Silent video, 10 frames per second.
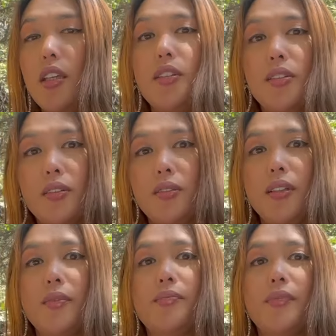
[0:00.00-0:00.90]
So
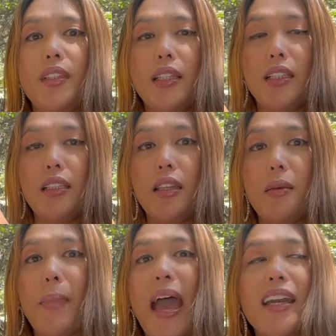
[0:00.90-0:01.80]
the
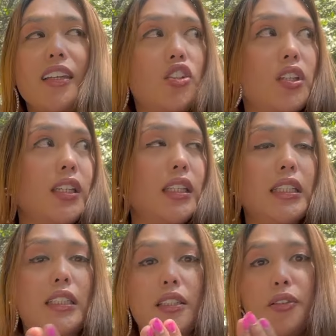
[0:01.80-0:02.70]
packaging
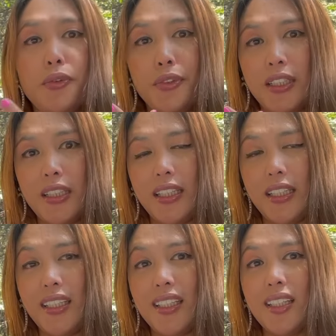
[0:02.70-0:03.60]
is really
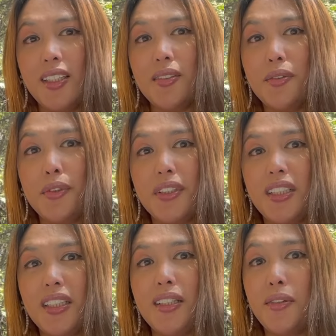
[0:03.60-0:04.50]

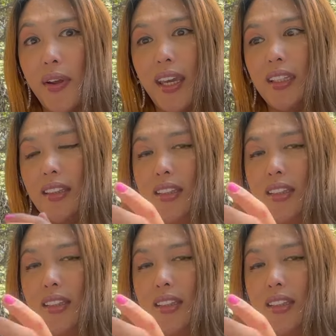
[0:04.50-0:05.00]
great.